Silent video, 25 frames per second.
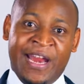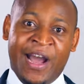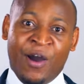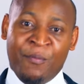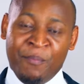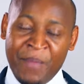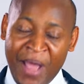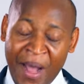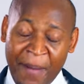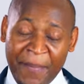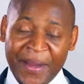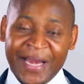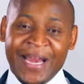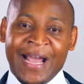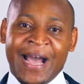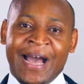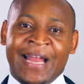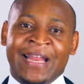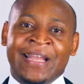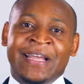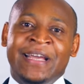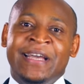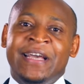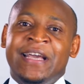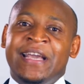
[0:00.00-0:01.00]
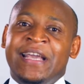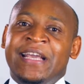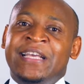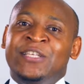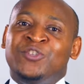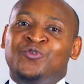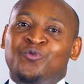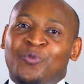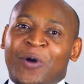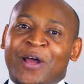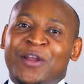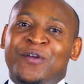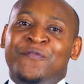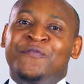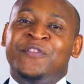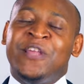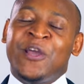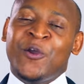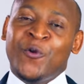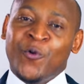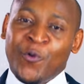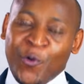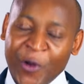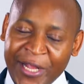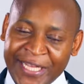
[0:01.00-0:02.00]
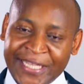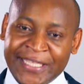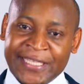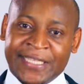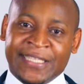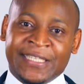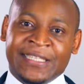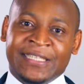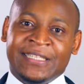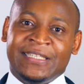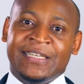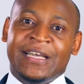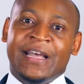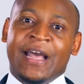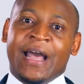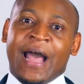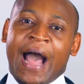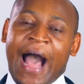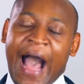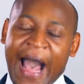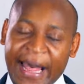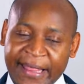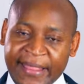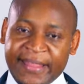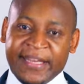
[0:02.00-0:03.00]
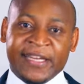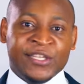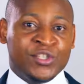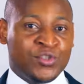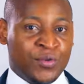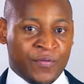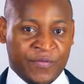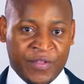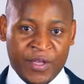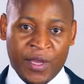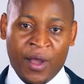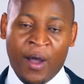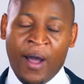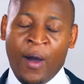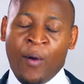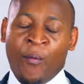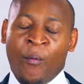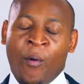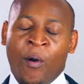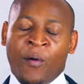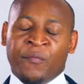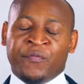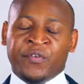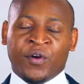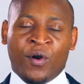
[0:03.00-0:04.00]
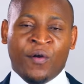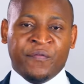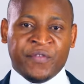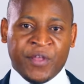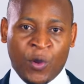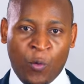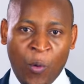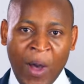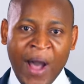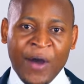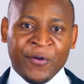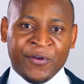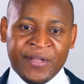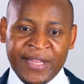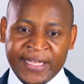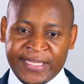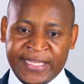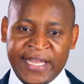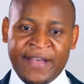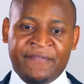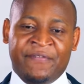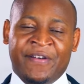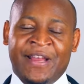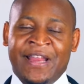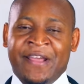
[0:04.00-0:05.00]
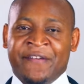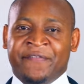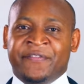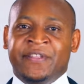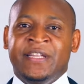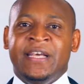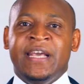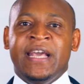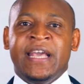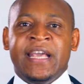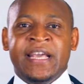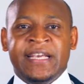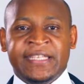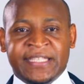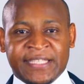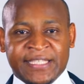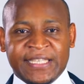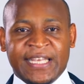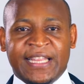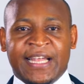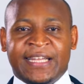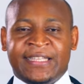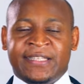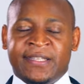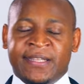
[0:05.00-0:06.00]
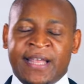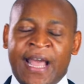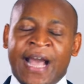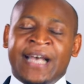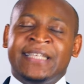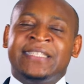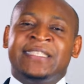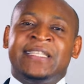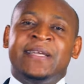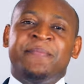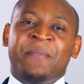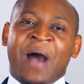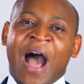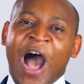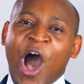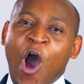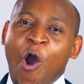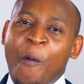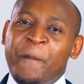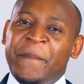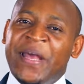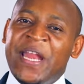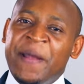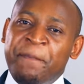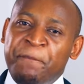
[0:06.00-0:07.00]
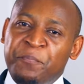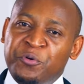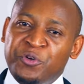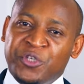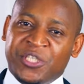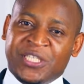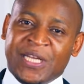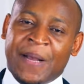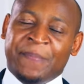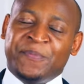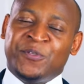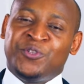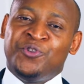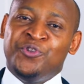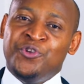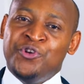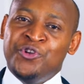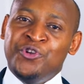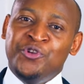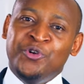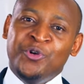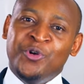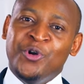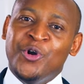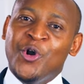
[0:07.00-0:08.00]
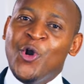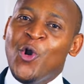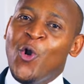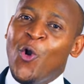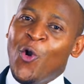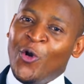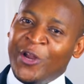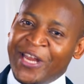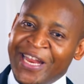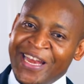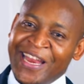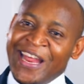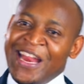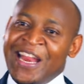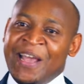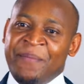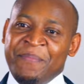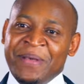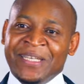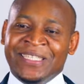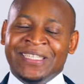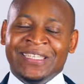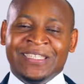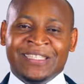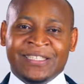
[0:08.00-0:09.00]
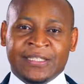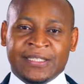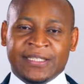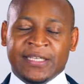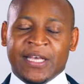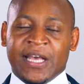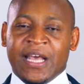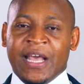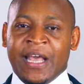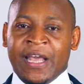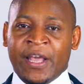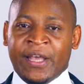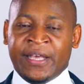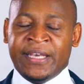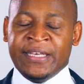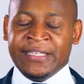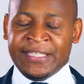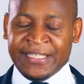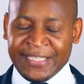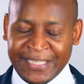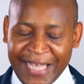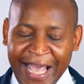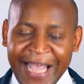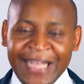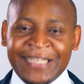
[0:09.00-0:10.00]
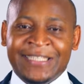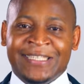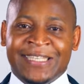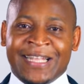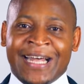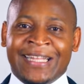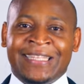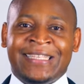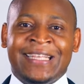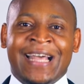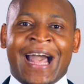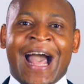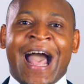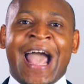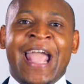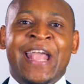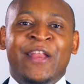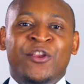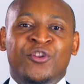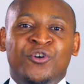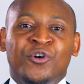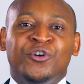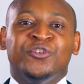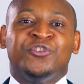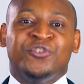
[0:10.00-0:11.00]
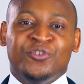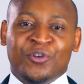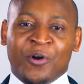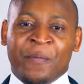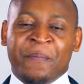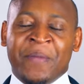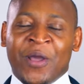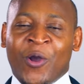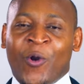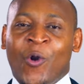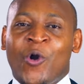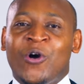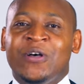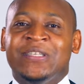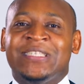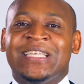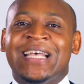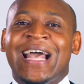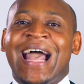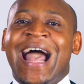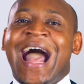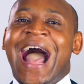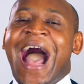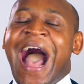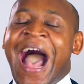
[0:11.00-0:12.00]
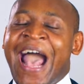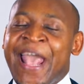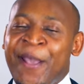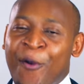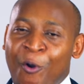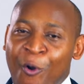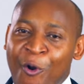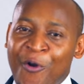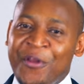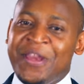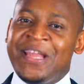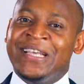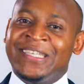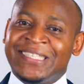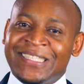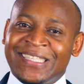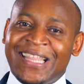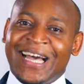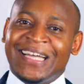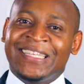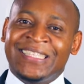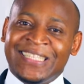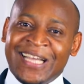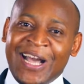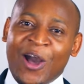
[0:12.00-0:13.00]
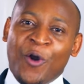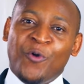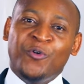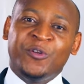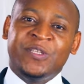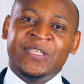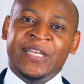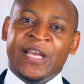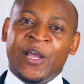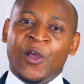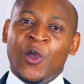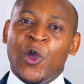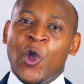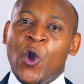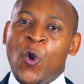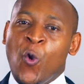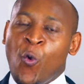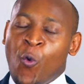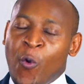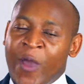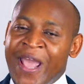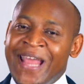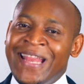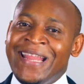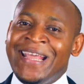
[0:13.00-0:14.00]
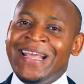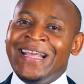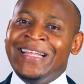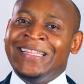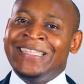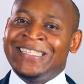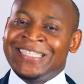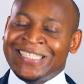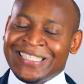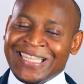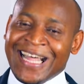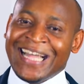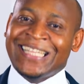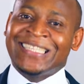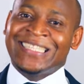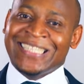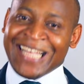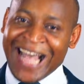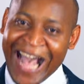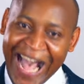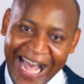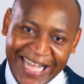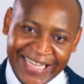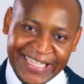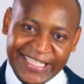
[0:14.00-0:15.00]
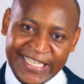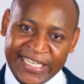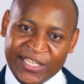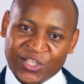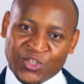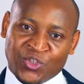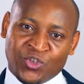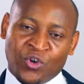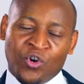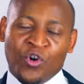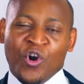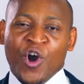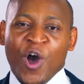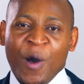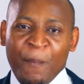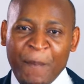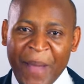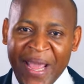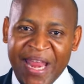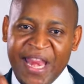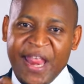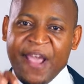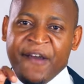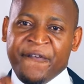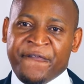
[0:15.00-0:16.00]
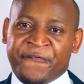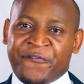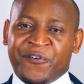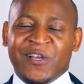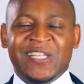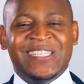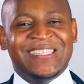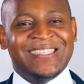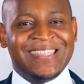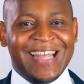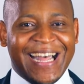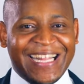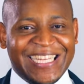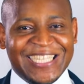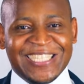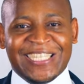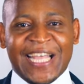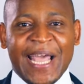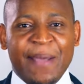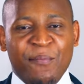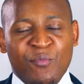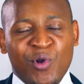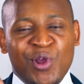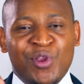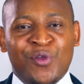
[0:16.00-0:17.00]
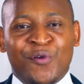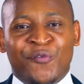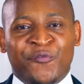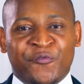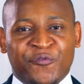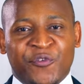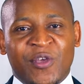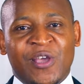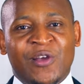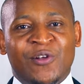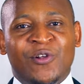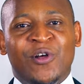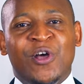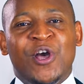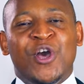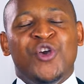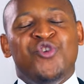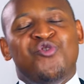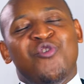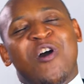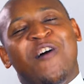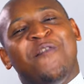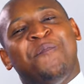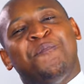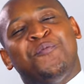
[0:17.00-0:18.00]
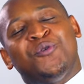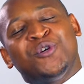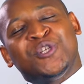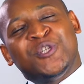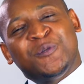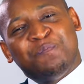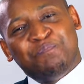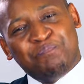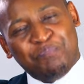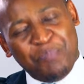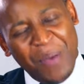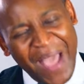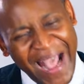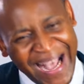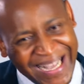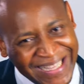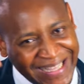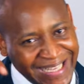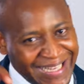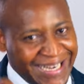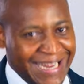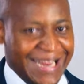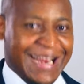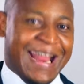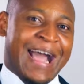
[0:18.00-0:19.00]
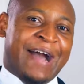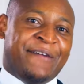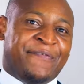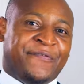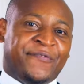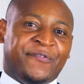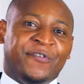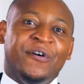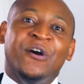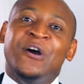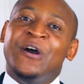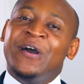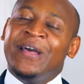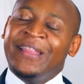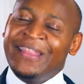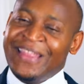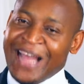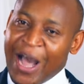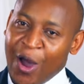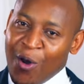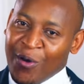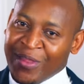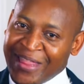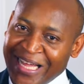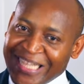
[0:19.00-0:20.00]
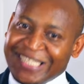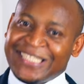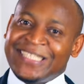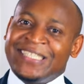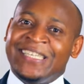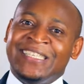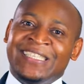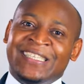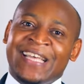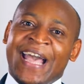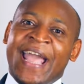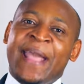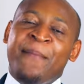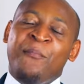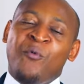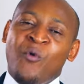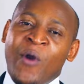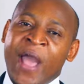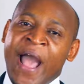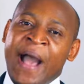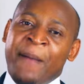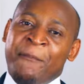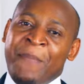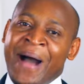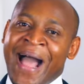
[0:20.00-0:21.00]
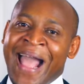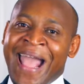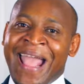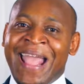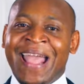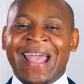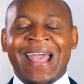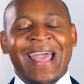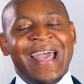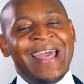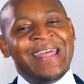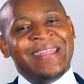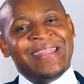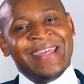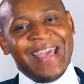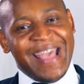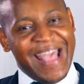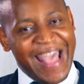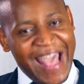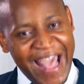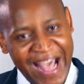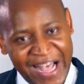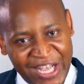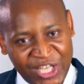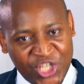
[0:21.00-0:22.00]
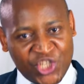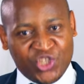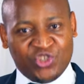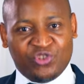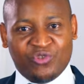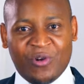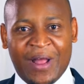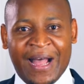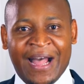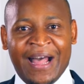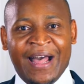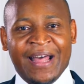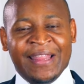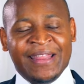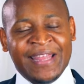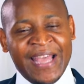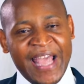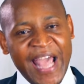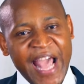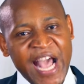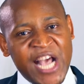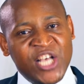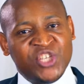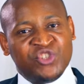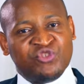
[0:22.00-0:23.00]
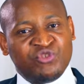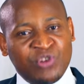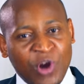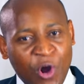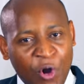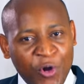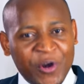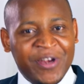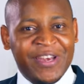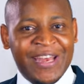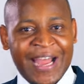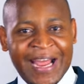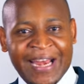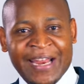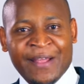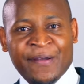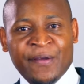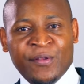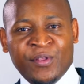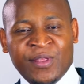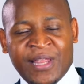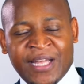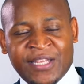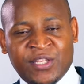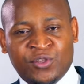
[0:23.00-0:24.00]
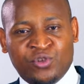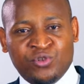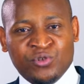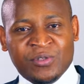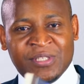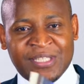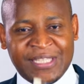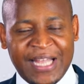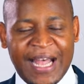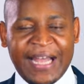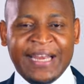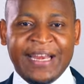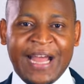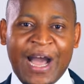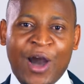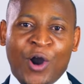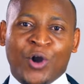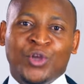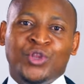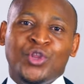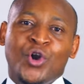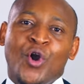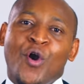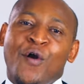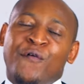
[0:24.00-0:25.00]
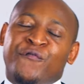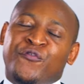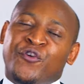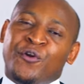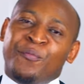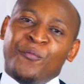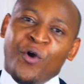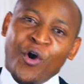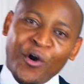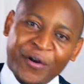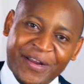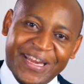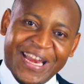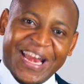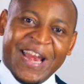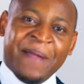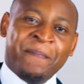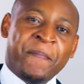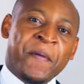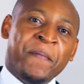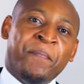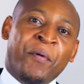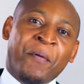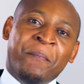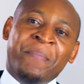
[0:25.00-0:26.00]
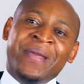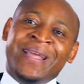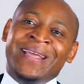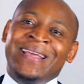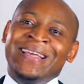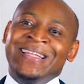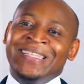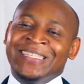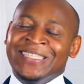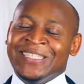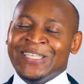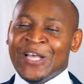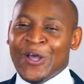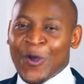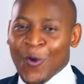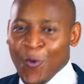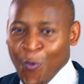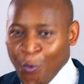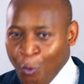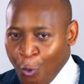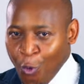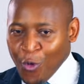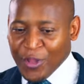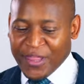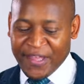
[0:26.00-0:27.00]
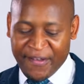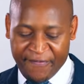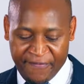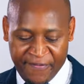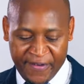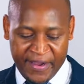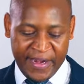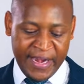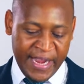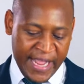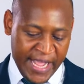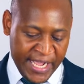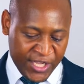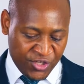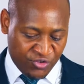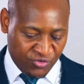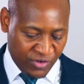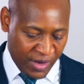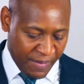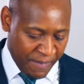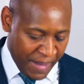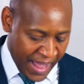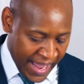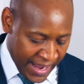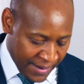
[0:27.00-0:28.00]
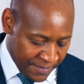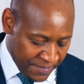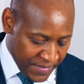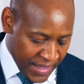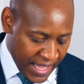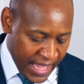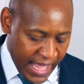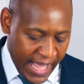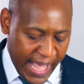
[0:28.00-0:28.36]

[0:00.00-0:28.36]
Now, Muhammad Ali is one of the greatest athletes of the world that ever lived. He said that they asked him, how many push-ups do you do on a daily basis? He says that, I don't know, because I only start counting when it starts hurting. So my dear friends, that time when you feel you have prospected enough, now that's the time whereby the extraordinary that you stand out from ordinary people begins. Go the very extra mile.